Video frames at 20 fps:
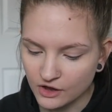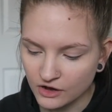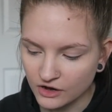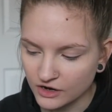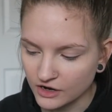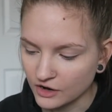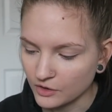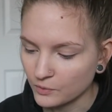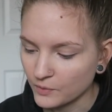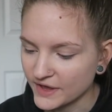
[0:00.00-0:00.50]

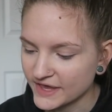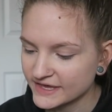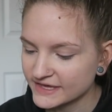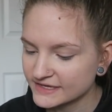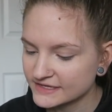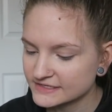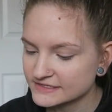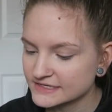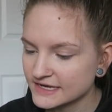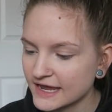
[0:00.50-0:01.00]
are
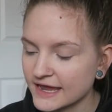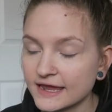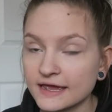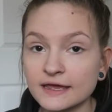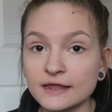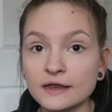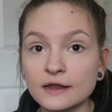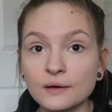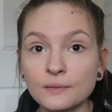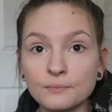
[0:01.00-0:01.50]
Awaken
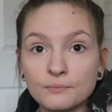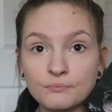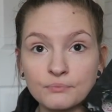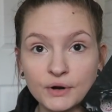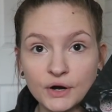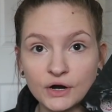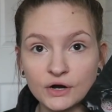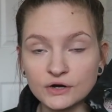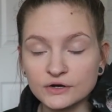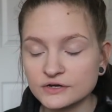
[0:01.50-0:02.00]
and
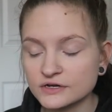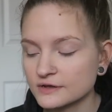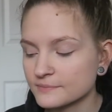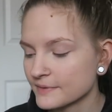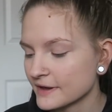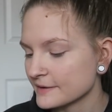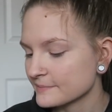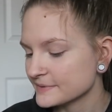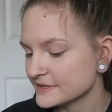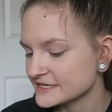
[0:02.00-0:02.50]
Burn
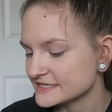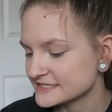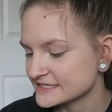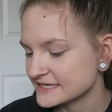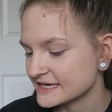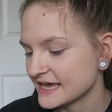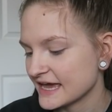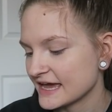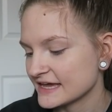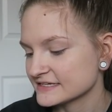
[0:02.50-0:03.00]
by
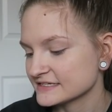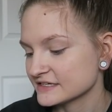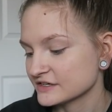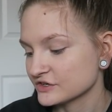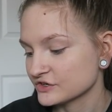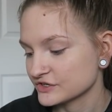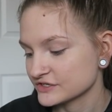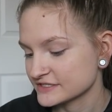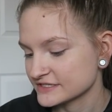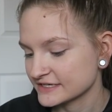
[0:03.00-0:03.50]
PC Cast
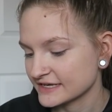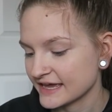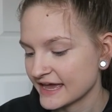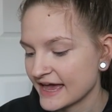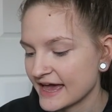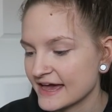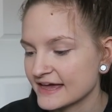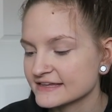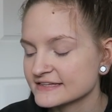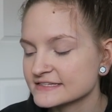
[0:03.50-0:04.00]
and Kristen
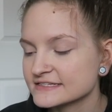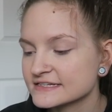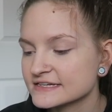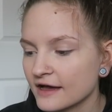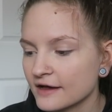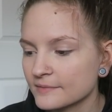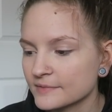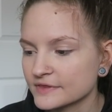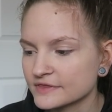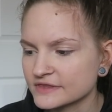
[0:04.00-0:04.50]
Cast.
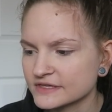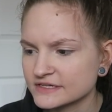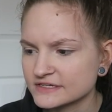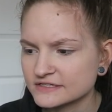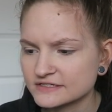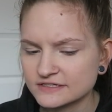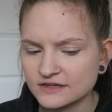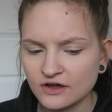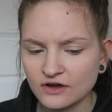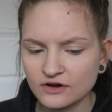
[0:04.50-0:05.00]

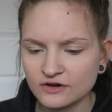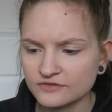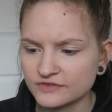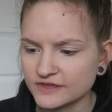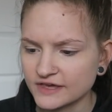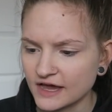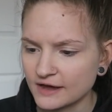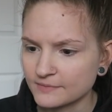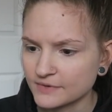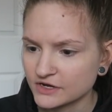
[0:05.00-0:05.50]
These are
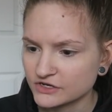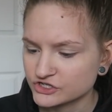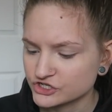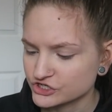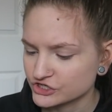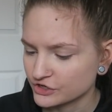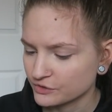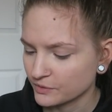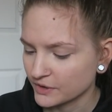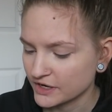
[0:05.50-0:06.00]
the, I'm not
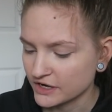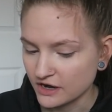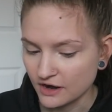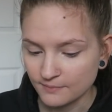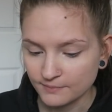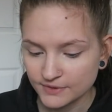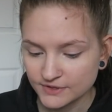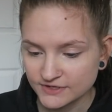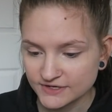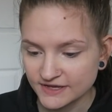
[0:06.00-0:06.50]
sure what
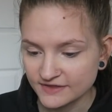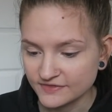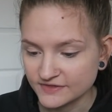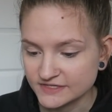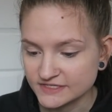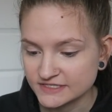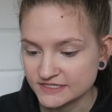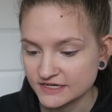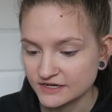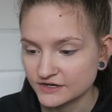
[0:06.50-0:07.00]
number in the
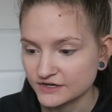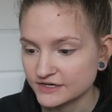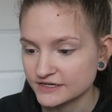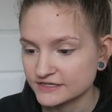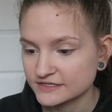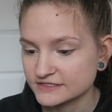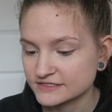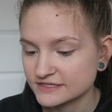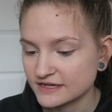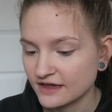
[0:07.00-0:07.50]

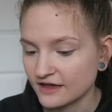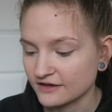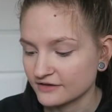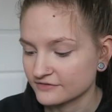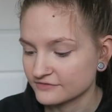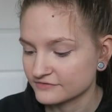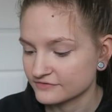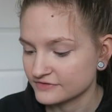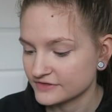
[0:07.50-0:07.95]
series of